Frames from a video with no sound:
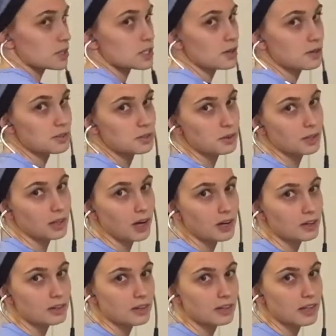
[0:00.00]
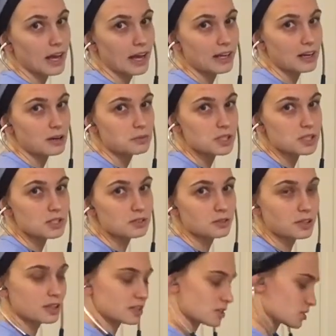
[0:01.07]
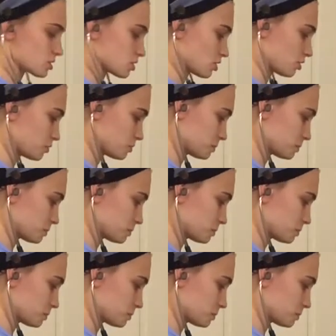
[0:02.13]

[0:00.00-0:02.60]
I would do it longer than that. I'm just doing it to show.